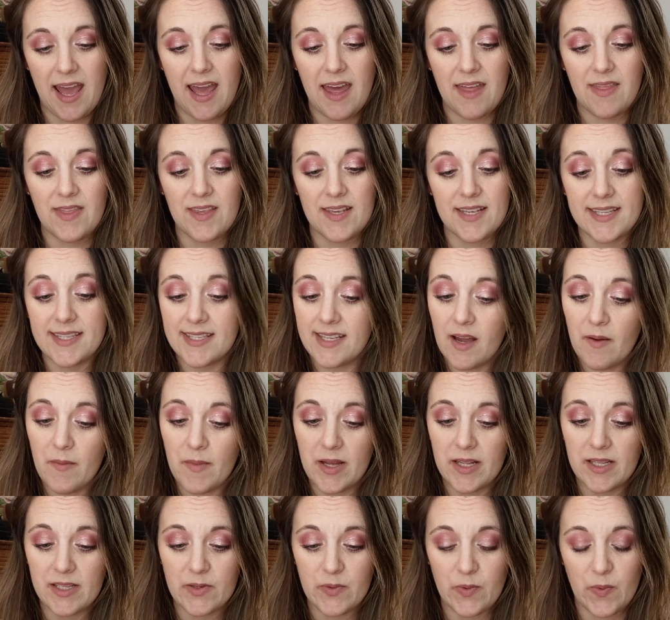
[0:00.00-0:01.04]
and the
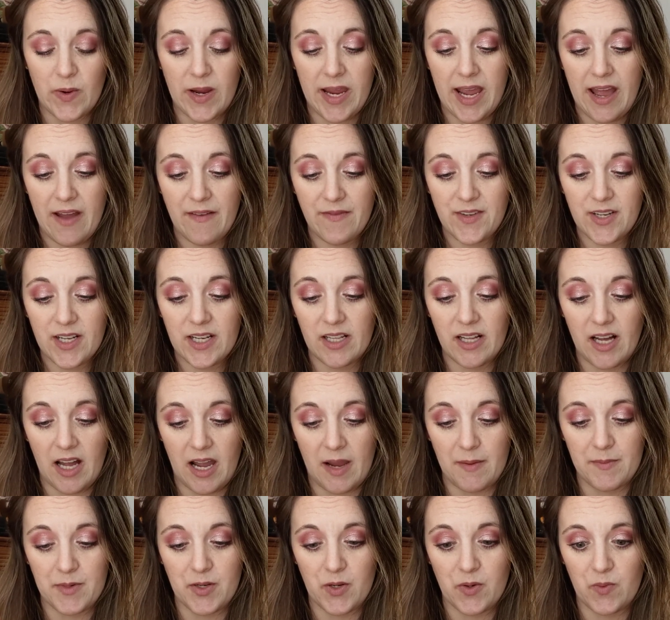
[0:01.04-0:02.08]
summits we have to
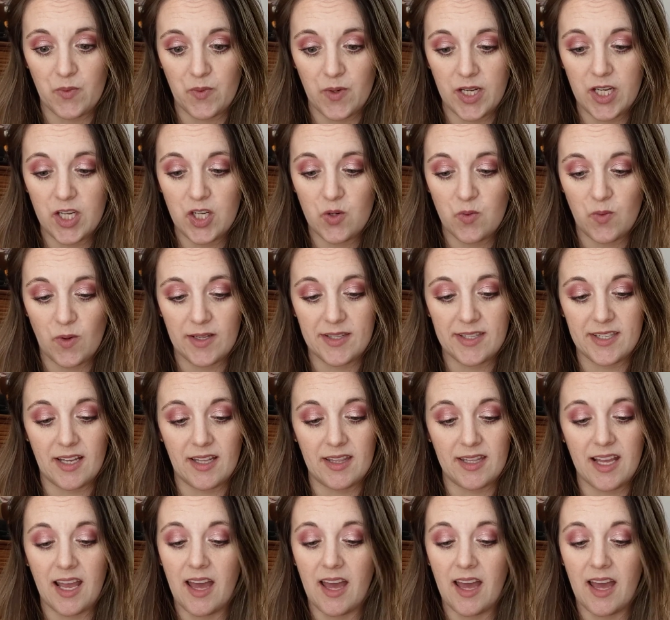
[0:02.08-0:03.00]
climb to reach what's on